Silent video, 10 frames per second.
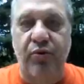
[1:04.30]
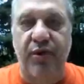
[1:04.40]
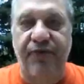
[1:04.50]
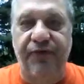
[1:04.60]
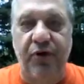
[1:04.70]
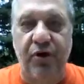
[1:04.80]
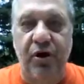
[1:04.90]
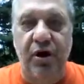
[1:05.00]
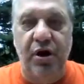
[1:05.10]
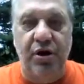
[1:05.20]
to refer
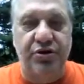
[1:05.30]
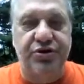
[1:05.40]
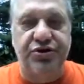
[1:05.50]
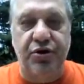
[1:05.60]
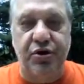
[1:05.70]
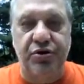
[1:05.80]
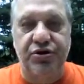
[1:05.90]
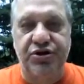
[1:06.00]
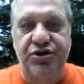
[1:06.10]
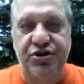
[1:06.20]
to certain
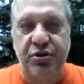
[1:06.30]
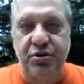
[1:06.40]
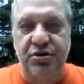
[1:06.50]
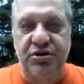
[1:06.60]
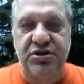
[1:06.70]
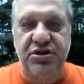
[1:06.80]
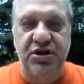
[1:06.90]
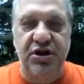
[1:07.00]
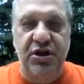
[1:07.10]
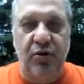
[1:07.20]
students
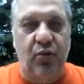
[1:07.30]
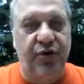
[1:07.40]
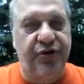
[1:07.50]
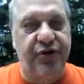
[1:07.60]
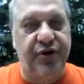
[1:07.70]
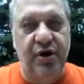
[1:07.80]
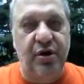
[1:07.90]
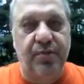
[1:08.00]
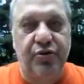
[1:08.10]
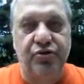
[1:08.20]
with
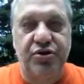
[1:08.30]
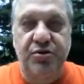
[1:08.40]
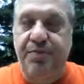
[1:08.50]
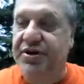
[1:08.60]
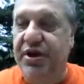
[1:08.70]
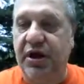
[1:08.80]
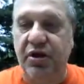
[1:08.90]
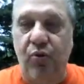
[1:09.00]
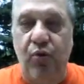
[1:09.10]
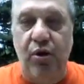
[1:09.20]

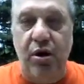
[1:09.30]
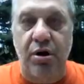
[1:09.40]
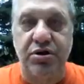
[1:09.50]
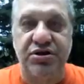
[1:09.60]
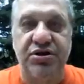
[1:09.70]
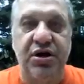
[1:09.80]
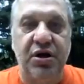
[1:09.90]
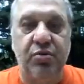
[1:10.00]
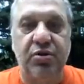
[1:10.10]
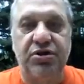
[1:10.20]
particular words
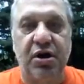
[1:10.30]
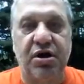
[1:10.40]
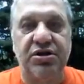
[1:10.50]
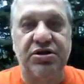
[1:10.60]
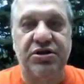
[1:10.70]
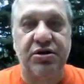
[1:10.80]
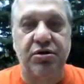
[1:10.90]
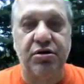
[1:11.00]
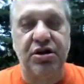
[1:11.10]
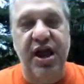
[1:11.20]
which are
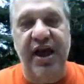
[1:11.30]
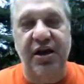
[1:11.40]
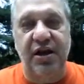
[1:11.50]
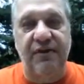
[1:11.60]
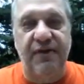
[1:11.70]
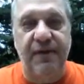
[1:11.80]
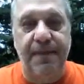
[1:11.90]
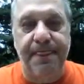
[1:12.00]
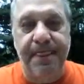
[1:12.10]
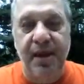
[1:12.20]
considered negative.
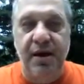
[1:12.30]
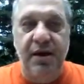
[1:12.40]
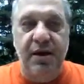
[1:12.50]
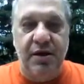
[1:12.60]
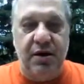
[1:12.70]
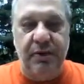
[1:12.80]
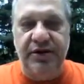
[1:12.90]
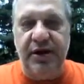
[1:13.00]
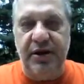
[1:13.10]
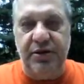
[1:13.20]
Now, let me
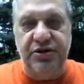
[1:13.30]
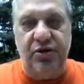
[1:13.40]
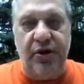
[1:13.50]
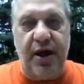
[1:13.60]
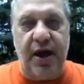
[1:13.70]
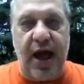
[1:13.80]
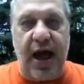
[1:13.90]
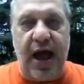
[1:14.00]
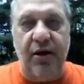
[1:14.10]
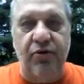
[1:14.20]
tell you a little story.
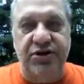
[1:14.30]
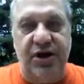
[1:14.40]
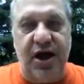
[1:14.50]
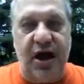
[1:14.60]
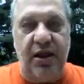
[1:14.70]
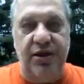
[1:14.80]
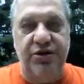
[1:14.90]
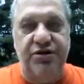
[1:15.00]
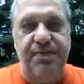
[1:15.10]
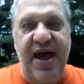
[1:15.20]
I was in college